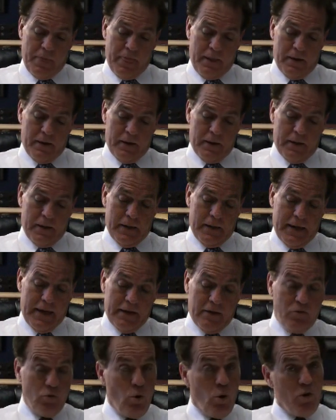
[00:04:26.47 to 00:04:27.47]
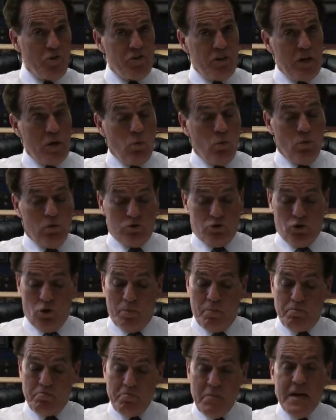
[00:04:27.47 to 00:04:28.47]
And of course, it will
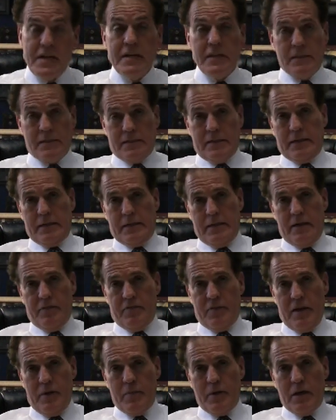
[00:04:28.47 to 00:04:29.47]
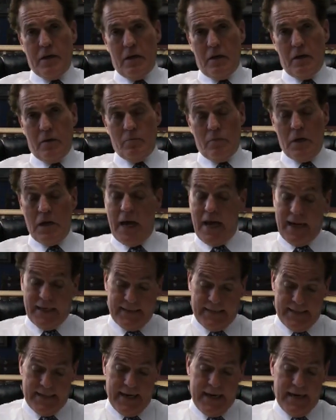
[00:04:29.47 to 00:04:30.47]
tremendously, if they become
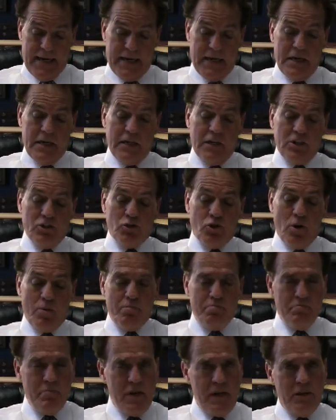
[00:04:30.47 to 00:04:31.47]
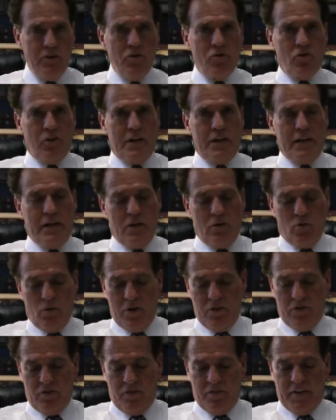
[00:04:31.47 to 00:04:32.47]
a state, tremendously
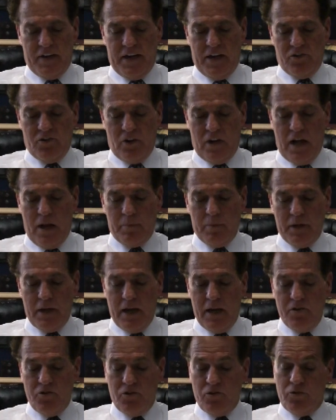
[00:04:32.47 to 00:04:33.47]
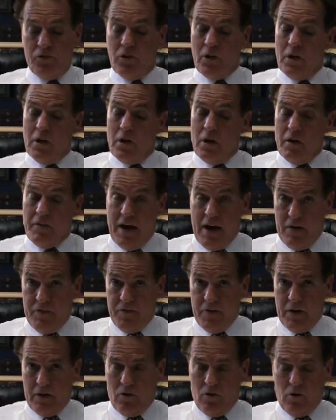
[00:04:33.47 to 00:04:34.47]
increase the financial obligations of
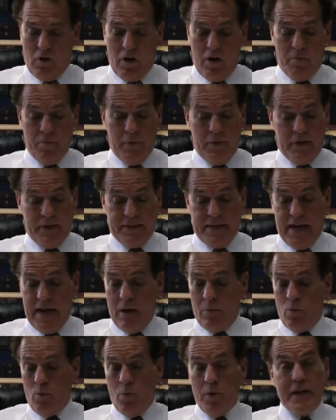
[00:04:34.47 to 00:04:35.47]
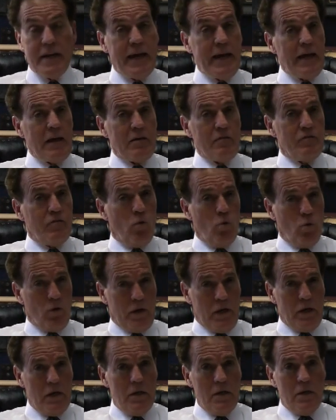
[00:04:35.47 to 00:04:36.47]
our federal government at a time when we can't
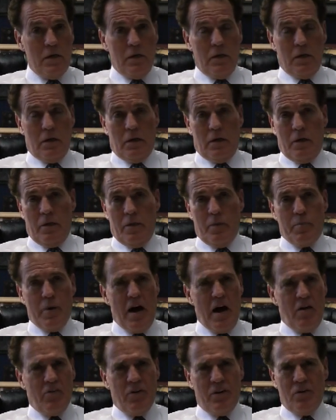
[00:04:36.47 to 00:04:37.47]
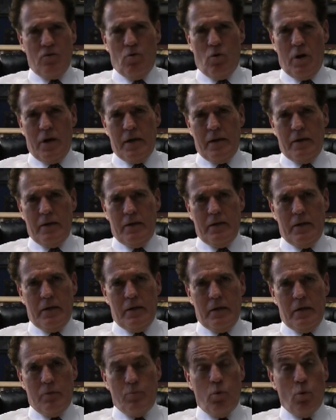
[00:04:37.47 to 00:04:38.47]
afford it. The poverty rate
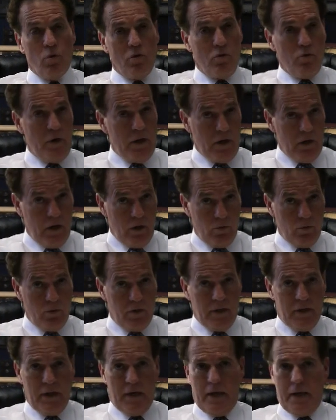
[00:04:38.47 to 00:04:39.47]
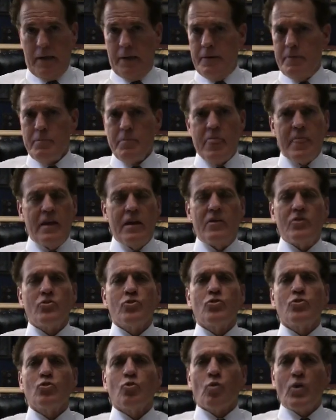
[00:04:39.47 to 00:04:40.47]
in Puerto Rico today
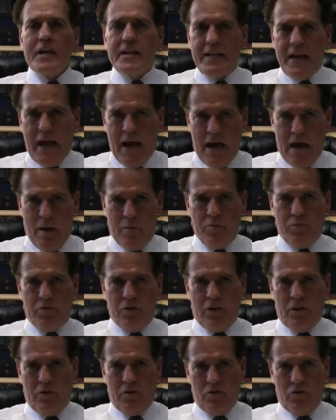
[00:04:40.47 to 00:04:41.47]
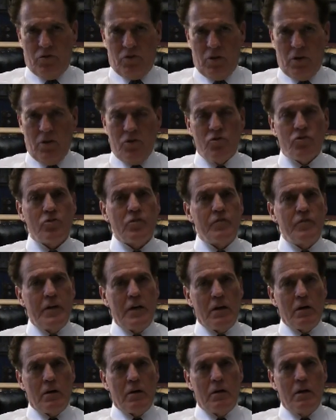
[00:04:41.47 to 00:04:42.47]
is three times as
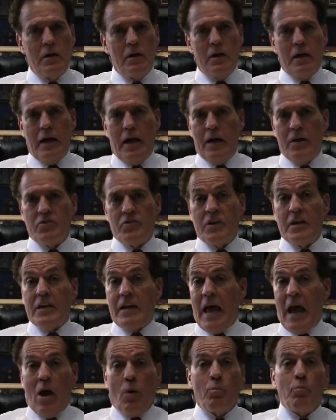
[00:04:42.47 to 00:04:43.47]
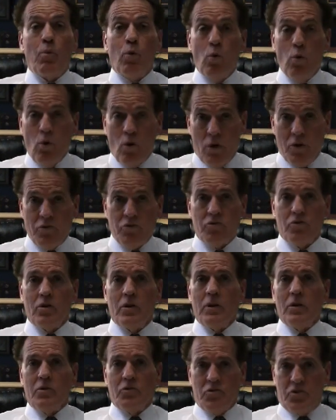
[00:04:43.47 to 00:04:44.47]
severe as in our
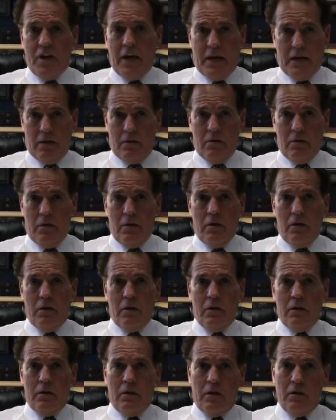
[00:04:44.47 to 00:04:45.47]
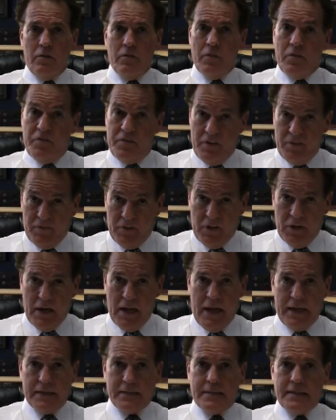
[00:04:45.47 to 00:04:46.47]
poorest state of the 50
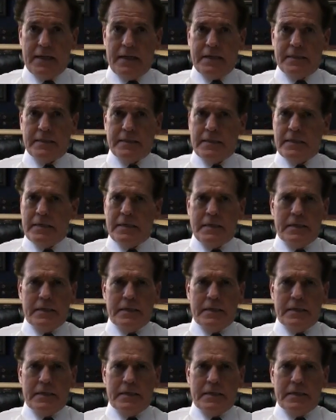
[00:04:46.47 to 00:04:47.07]
United States.